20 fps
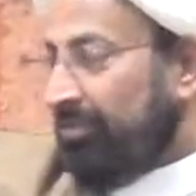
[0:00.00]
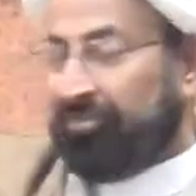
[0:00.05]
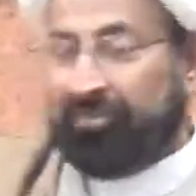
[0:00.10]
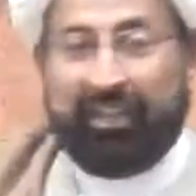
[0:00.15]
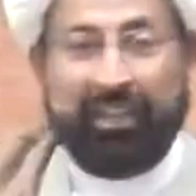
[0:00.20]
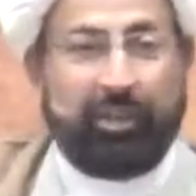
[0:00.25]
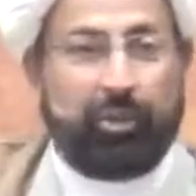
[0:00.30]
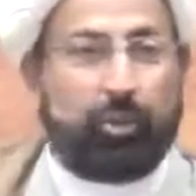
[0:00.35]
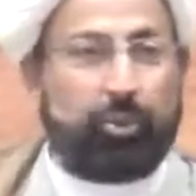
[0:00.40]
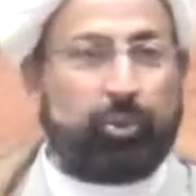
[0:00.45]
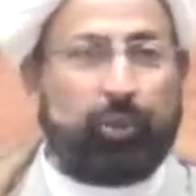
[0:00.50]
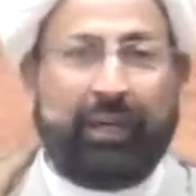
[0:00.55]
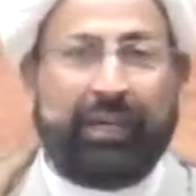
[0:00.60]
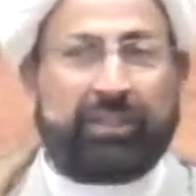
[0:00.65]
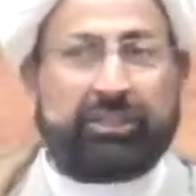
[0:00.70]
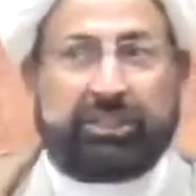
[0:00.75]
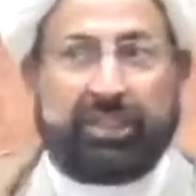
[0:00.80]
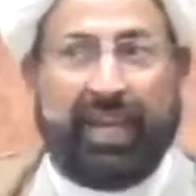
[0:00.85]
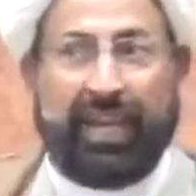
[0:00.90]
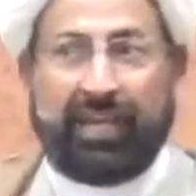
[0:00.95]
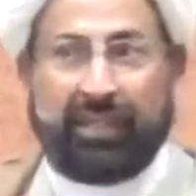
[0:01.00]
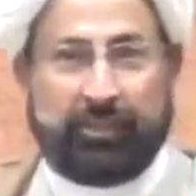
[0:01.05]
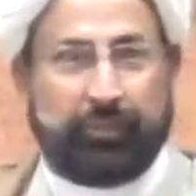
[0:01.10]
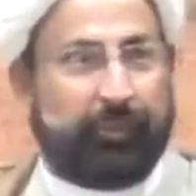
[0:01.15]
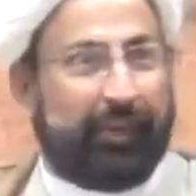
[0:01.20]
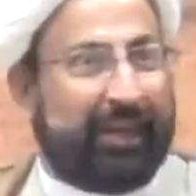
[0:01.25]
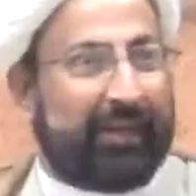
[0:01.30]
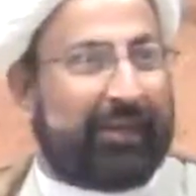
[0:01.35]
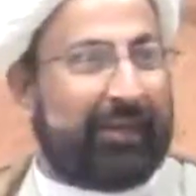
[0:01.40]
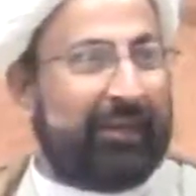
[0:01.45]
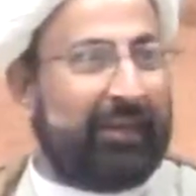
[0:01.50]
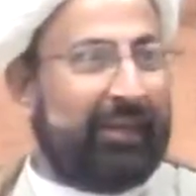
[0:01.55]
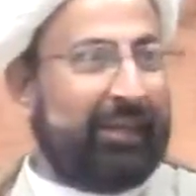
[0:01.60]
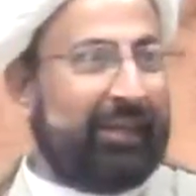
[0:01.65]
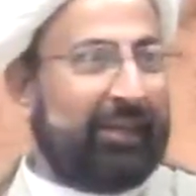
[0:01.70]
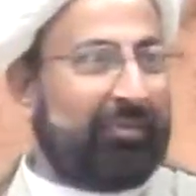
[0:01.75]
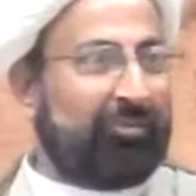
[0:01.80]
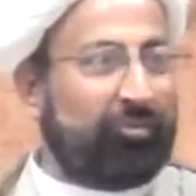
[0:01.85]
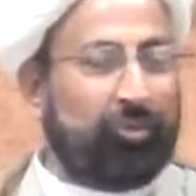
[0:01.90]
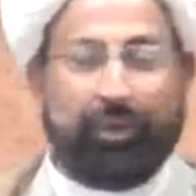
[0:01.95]
We usually change when
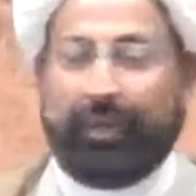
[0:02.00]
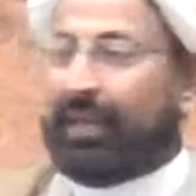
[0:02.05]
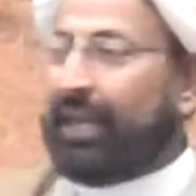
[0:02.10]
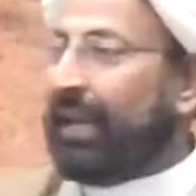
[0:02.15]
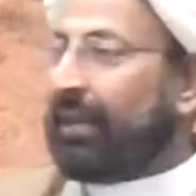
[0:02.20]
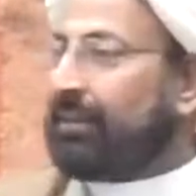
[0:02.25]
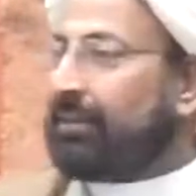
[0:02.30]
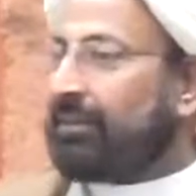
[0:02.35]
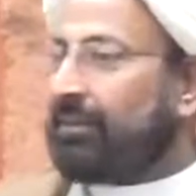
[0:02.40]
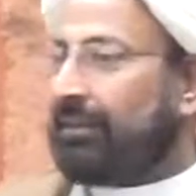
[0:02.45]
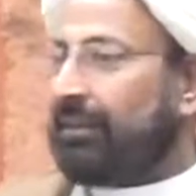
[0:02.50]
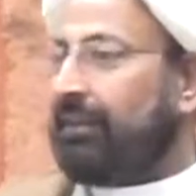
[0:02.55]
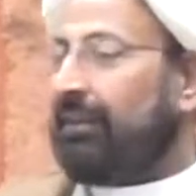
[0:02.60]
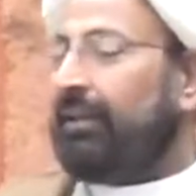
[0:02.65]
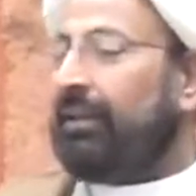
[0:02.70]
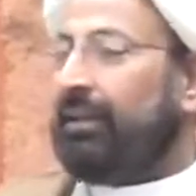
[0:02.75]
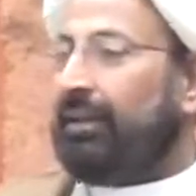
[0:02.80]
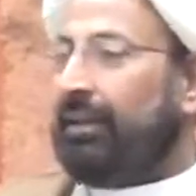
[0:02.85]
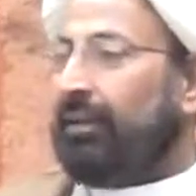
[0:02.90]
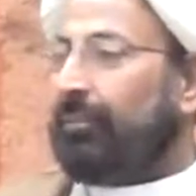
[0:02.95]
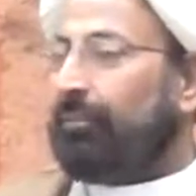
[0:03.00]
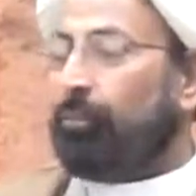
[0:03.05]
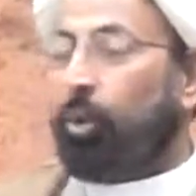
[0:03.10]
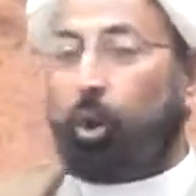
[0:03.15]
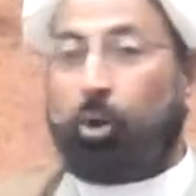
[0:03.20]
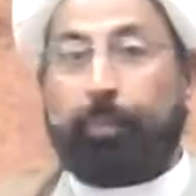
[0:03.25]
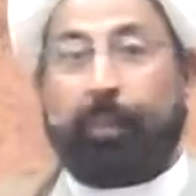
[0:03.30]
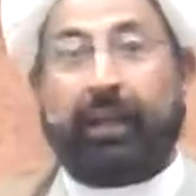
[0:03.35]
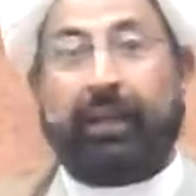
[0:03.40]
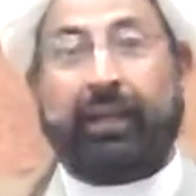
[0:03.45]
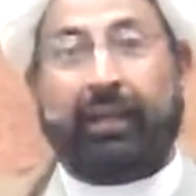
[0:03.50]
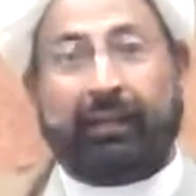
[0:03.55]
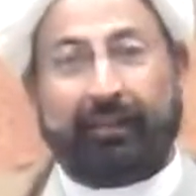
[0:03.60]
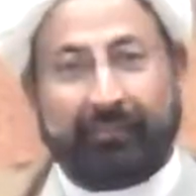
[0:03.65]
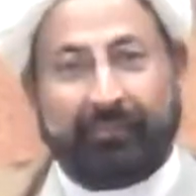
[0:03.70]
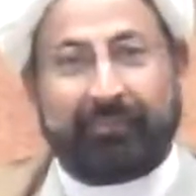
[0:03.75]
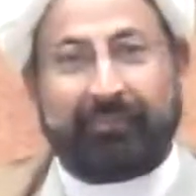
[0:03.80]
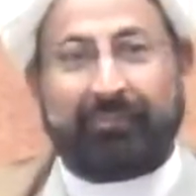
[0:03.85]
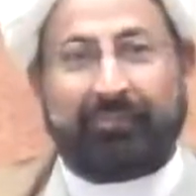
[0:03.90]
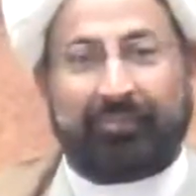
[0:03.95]
we get more
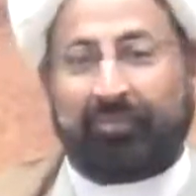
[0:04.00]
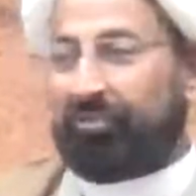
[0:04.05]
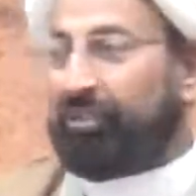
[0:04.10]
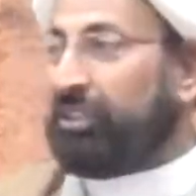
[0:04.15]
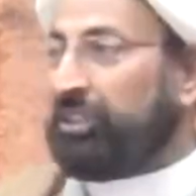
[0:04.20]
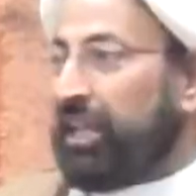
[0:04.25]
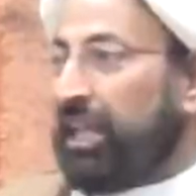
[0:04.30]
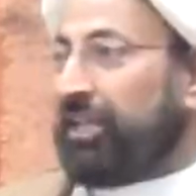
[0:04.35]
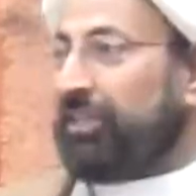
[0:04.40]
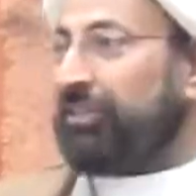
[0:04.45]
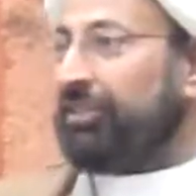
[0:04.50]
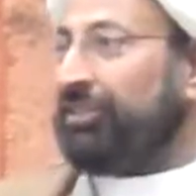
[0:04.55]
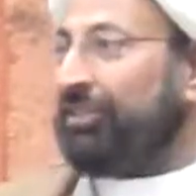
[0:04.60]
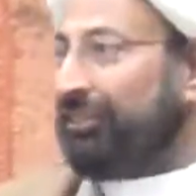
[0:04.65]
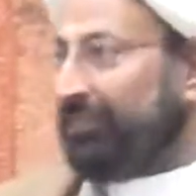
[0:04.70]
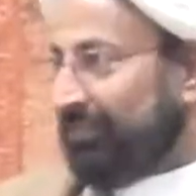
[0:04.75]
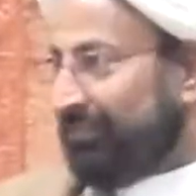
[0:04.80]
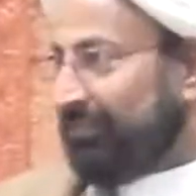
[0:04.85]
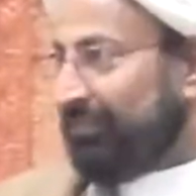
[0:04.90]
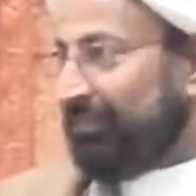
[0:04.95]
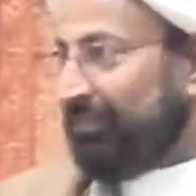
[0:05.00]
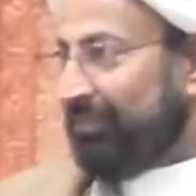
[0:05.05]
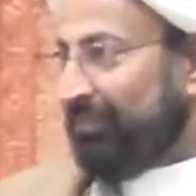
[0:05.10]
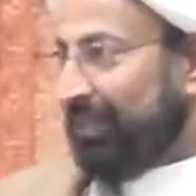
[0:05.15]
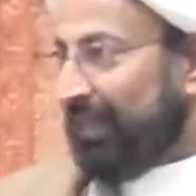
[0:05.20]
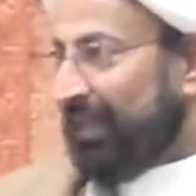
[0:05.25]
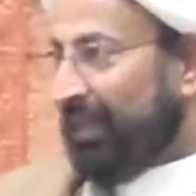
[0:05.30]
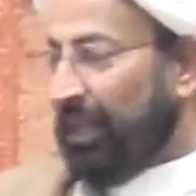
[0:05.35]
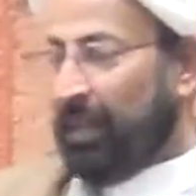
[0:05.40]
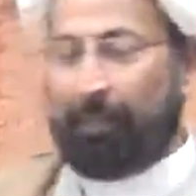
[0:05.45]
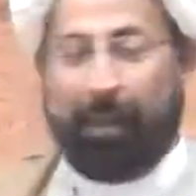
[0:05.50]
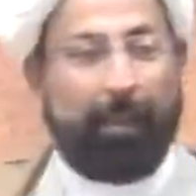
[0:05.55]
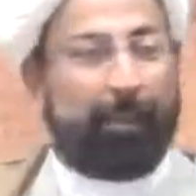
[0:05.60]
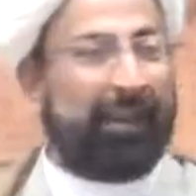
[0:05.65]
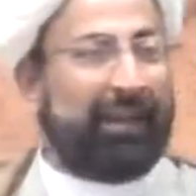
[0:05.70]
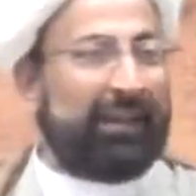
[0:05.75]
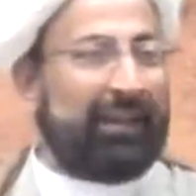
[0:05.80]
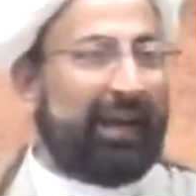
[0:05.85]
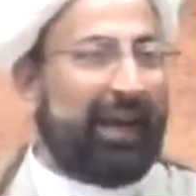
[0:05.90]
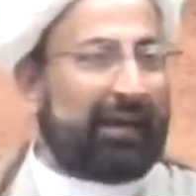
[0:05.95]
money, we change. Imam
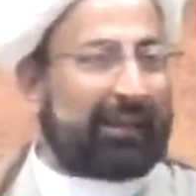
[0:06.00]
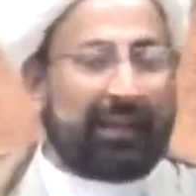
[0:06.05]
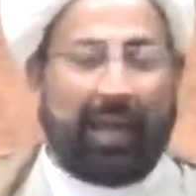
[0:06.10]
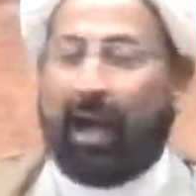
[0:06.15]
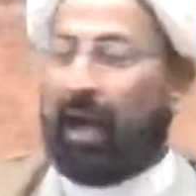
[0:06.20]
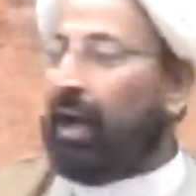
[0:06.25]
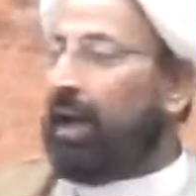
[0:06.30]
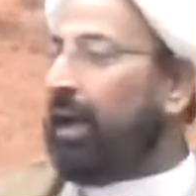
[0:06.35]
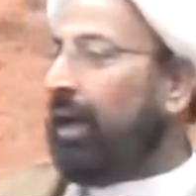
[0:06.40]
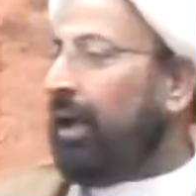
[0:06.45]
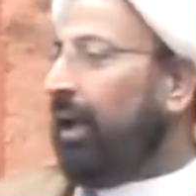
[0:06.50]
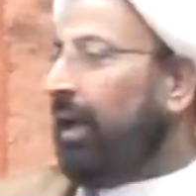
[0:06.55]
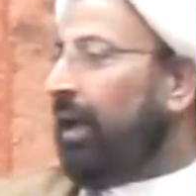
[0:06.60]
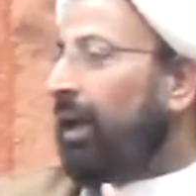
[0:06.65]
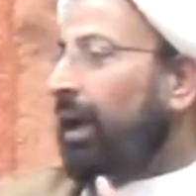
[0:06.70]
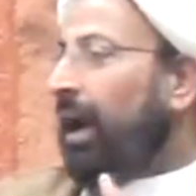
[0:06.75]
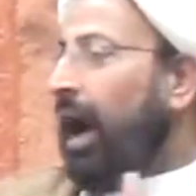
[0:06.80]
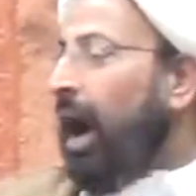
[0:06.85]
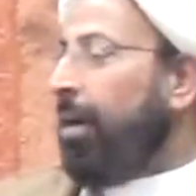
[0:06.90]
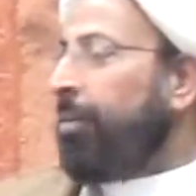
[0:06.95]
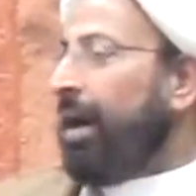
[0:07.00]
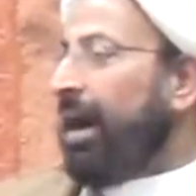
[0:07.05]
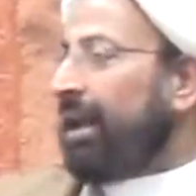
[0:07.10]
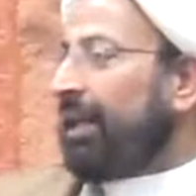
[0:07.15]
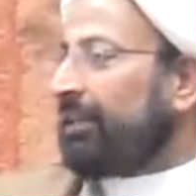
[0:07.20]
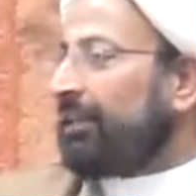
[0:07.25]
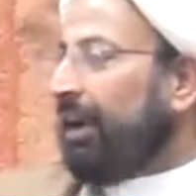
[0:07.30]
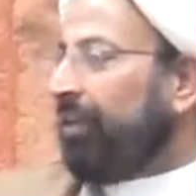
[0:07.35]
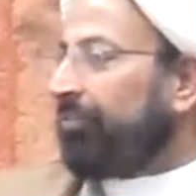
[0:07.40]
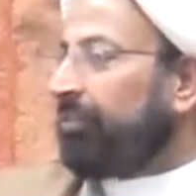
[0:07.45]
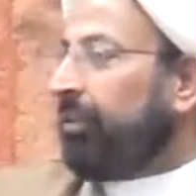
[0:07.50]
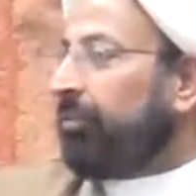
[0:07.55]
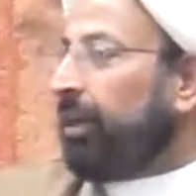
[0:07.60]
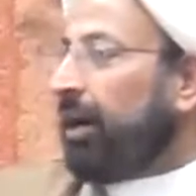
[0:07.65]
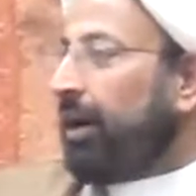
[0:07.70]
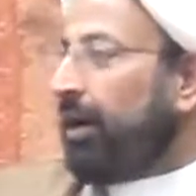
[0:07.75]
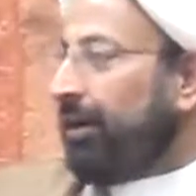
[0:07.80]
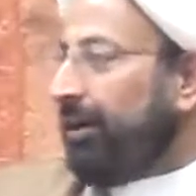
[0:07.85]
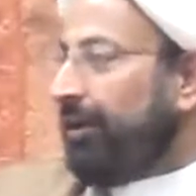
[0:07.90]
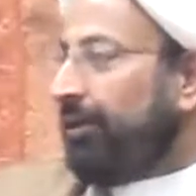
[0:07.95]
Ali got Amarat of the
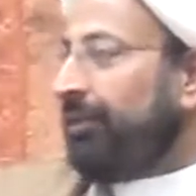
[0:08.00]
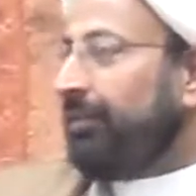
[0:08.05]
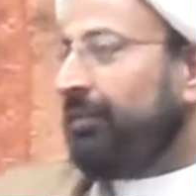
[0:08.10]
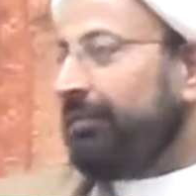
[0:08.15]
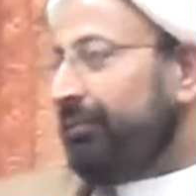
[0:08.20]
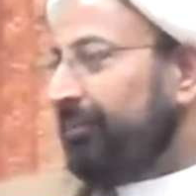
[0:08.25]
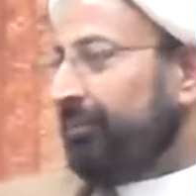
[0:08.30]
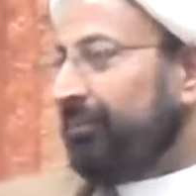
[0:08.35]
world.